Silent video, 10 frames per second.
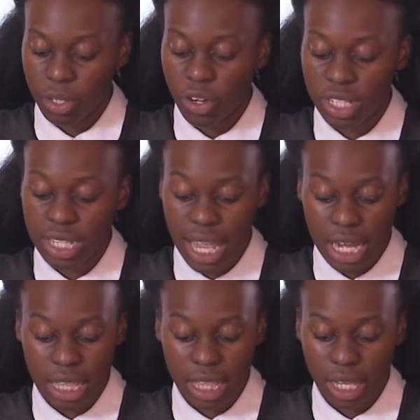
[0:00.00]
Because
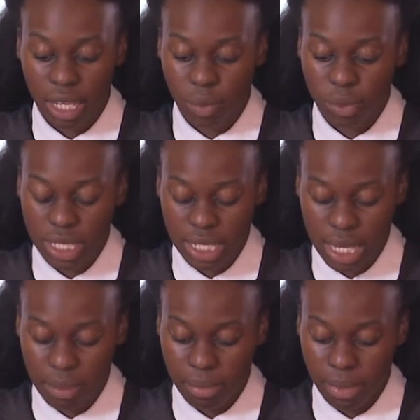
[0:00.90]
anything, it would
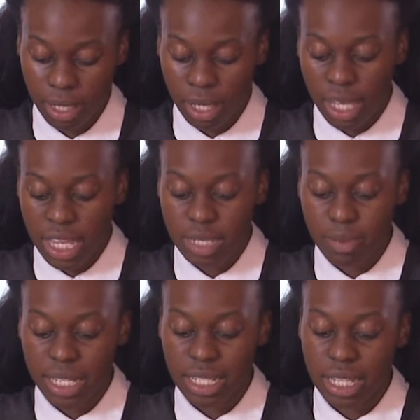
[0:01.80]
seem, is
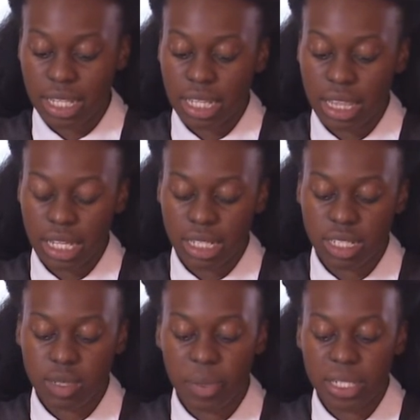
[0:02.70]
better than the thick
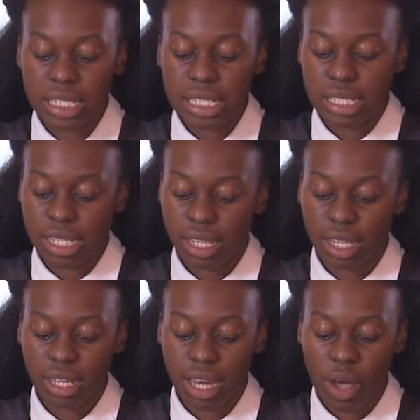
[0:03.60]
despondency
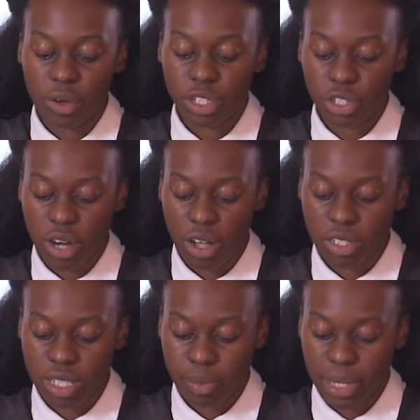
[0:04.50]
that now
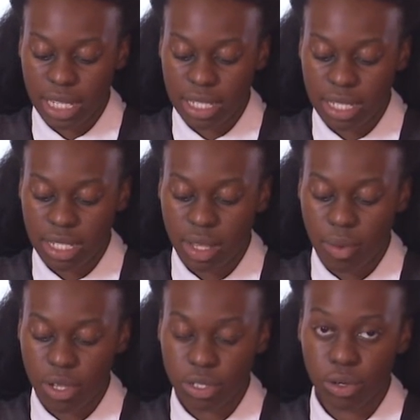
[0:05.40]
enshrouds the places they
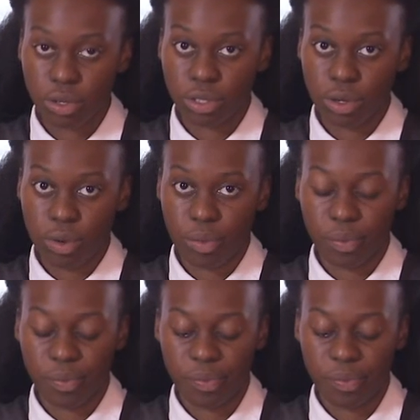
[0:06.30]
once called home.